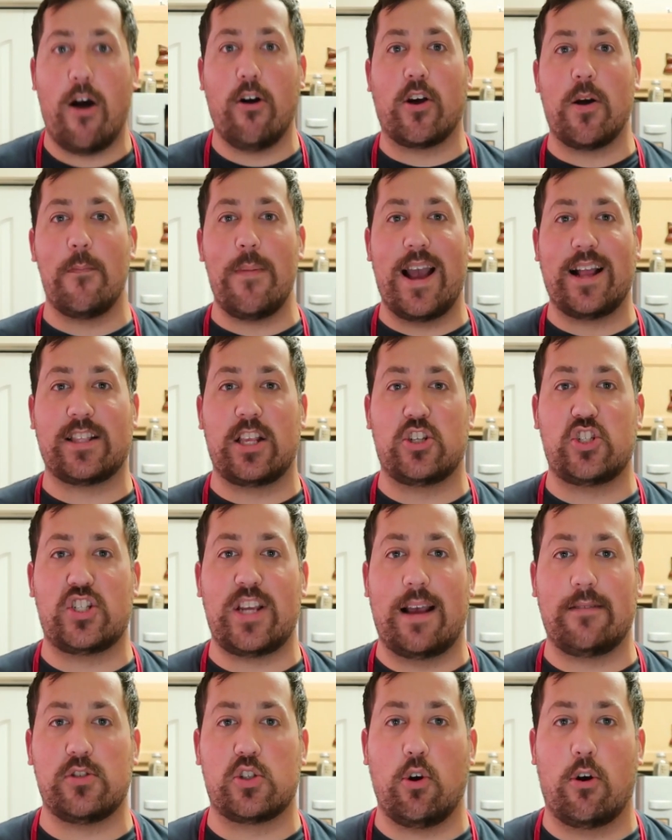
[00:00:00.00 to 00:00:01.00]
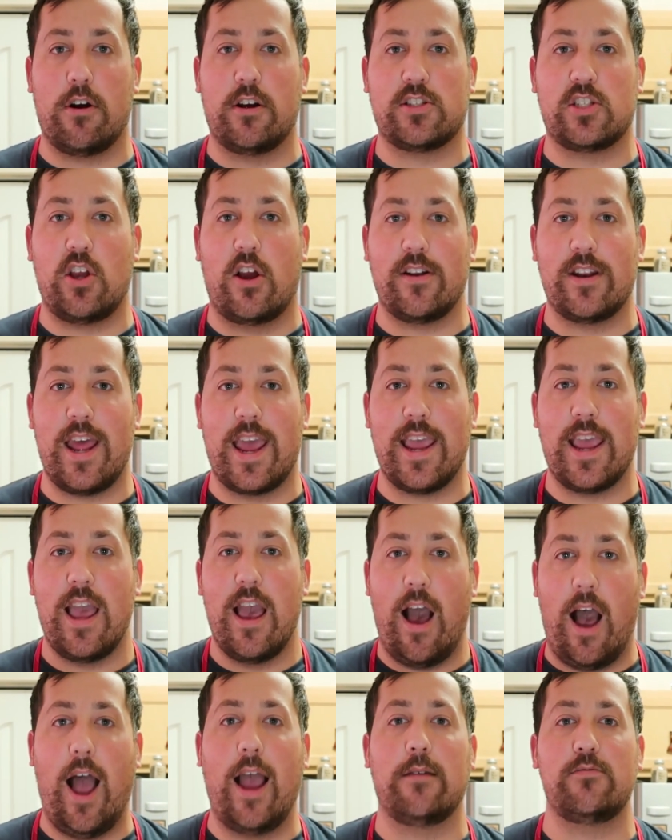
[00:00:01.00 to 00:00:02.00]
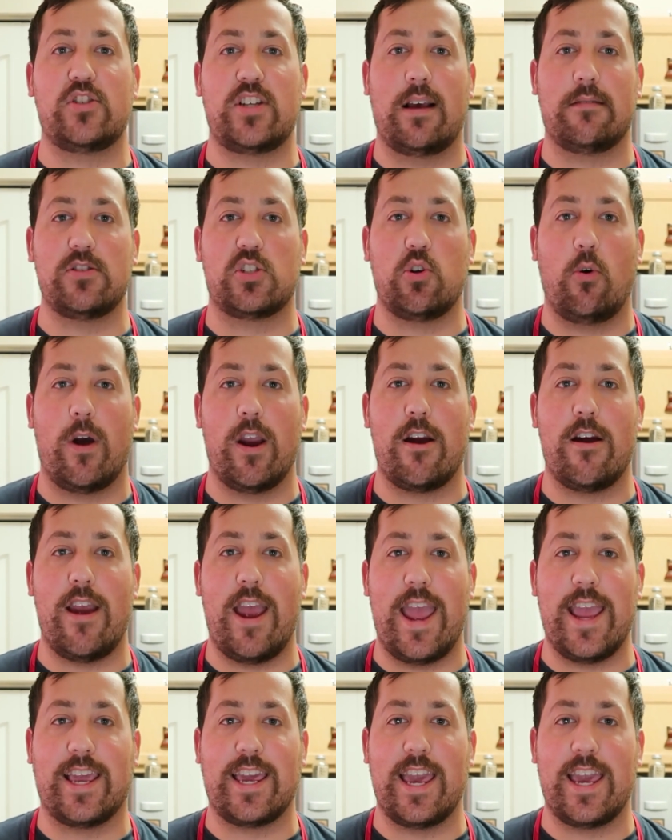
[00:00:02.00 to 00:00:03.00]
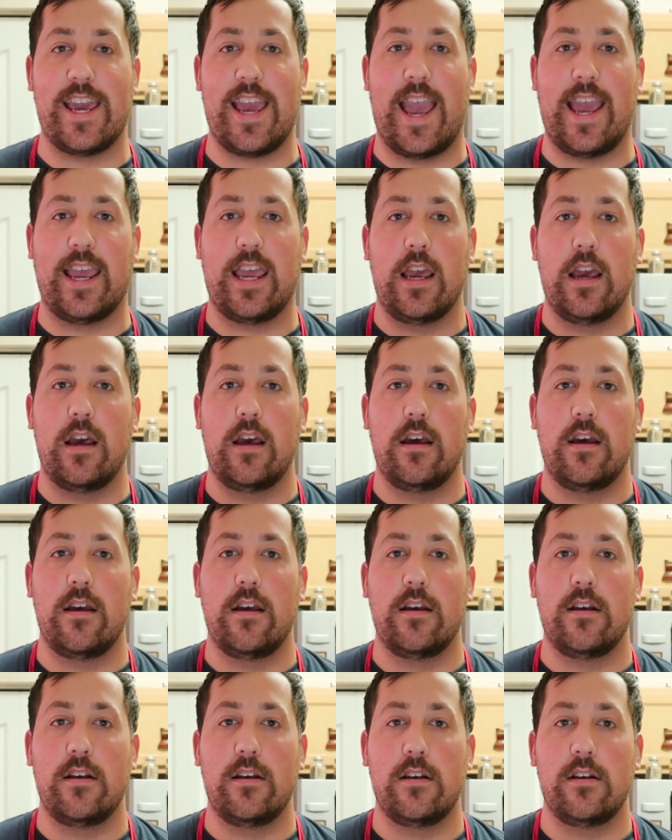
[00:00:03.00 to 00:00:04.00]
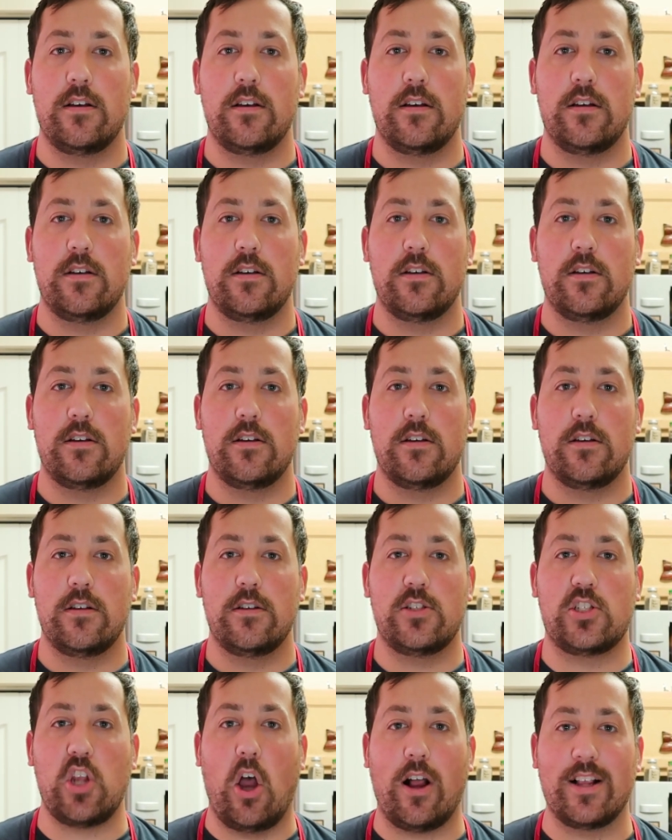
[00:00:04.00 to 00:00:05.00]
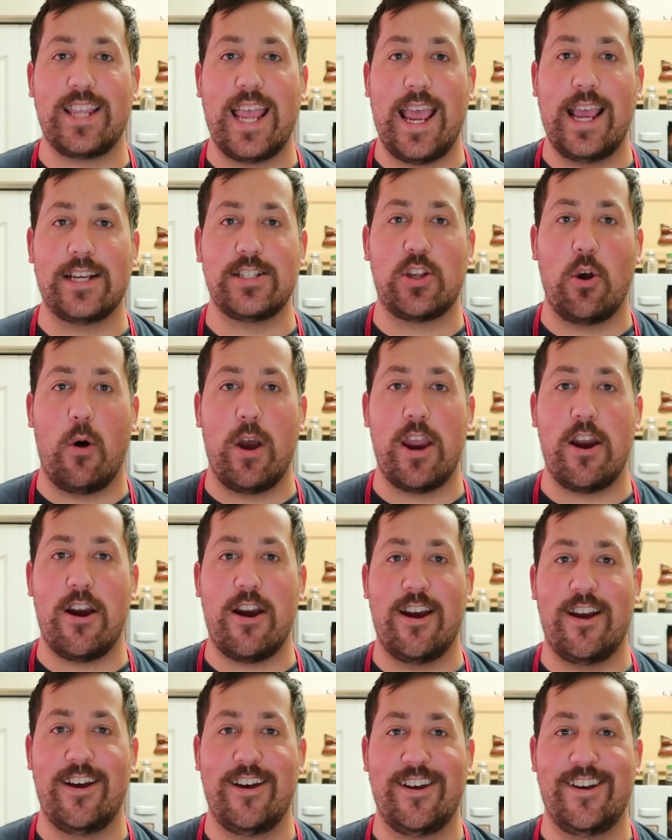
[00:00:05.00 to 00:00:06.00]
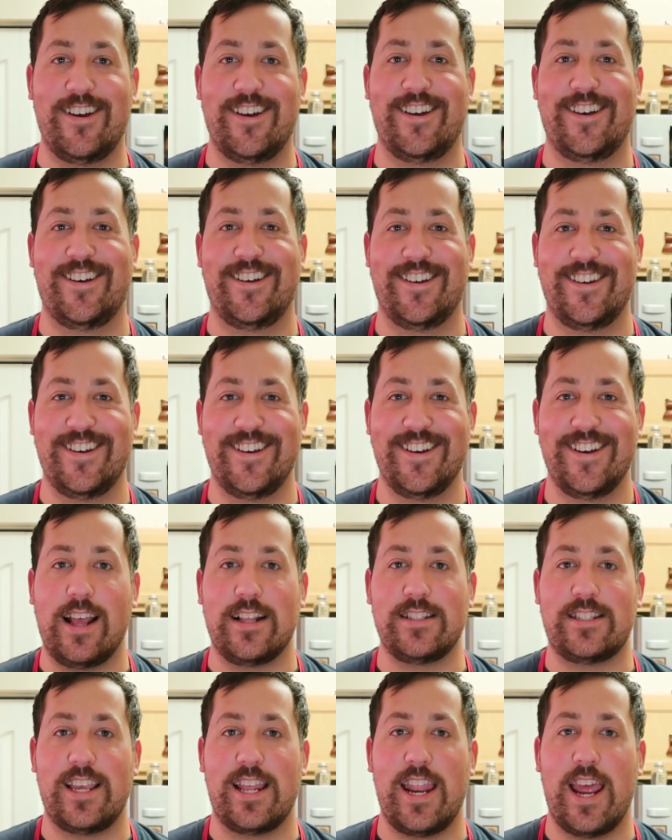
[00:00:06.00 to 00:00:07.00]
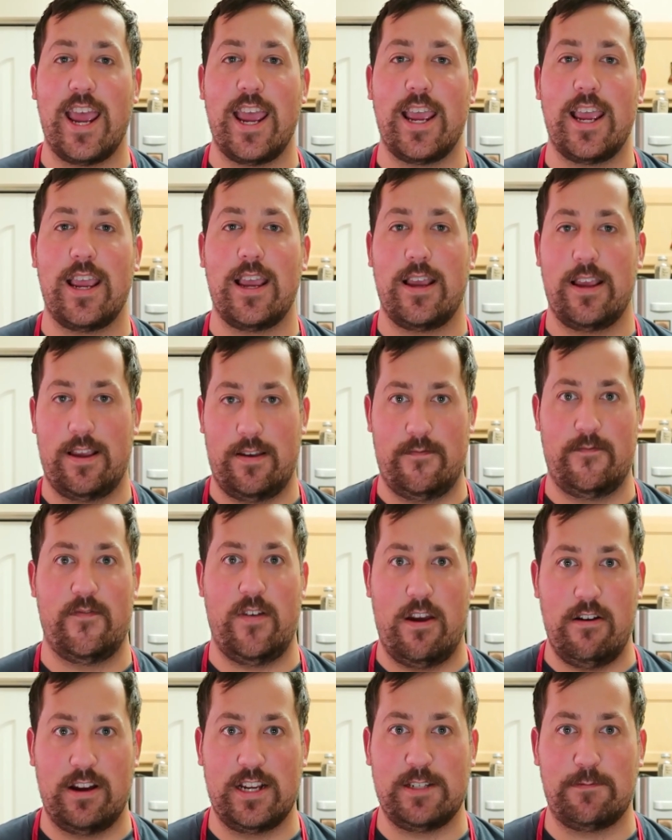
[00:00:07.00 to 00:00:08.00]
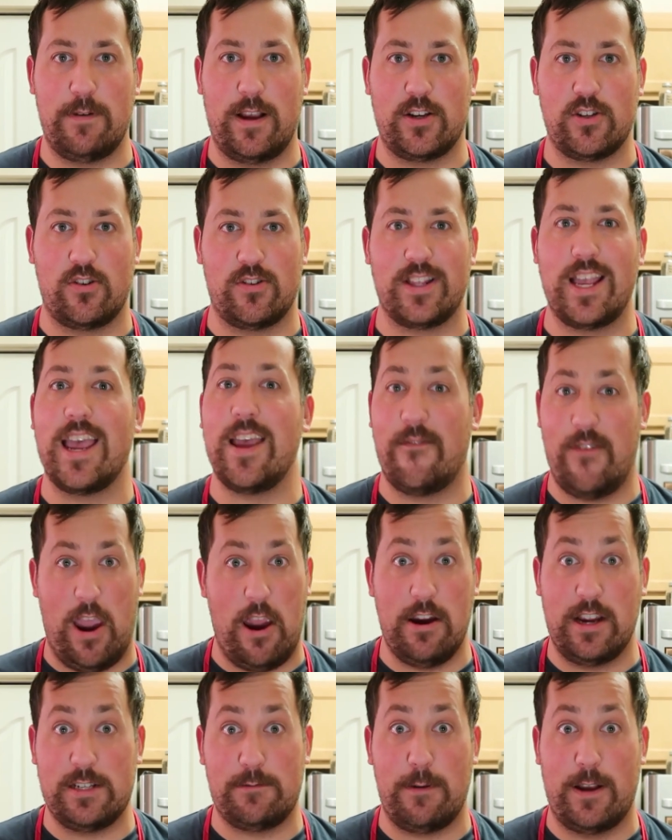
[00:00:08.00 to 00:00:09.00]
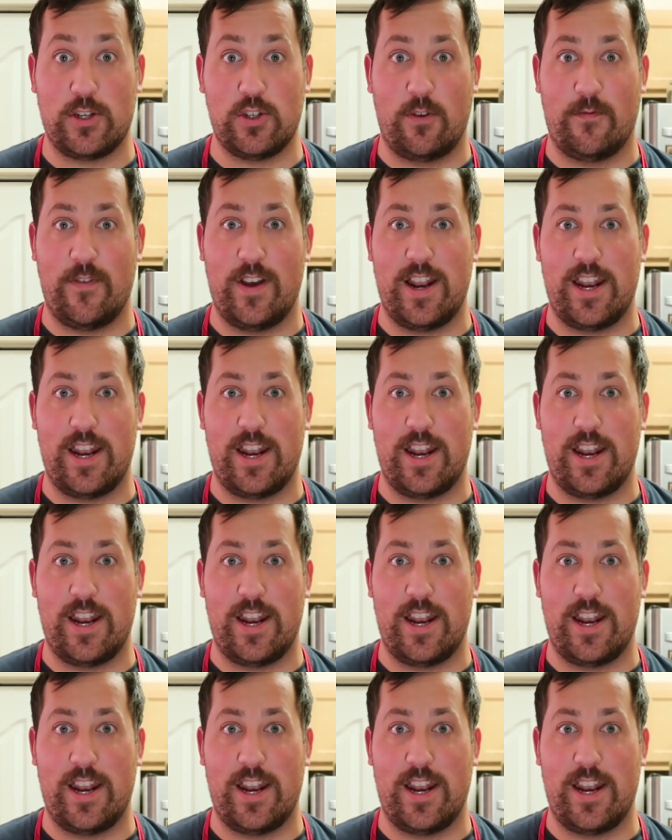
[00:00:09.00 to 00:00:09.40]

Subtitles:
Welcome back to Chef Sawyer Sunday. I'm Chef Sawyer, aka Saute Sawyer. And today, very special day, very special